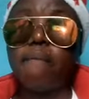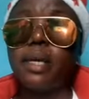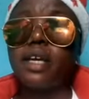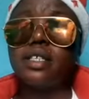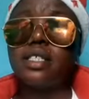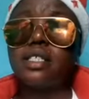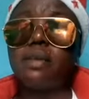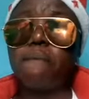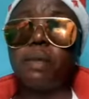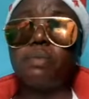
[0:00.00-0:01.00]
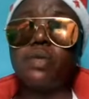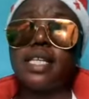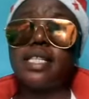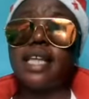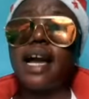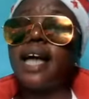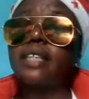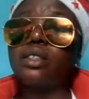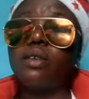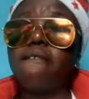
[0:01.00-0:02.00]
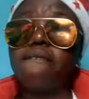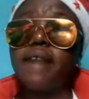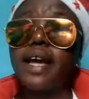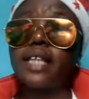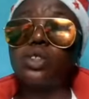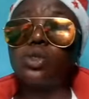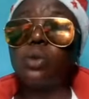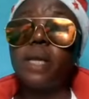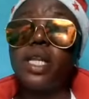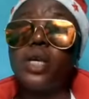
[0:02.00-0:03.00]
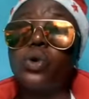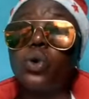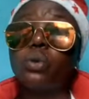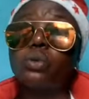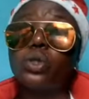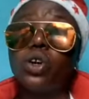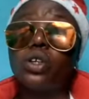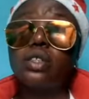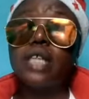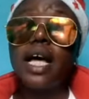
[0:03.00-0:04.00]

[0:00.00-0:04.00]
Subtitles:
Because some people set their hearts on fire, so many homes, God,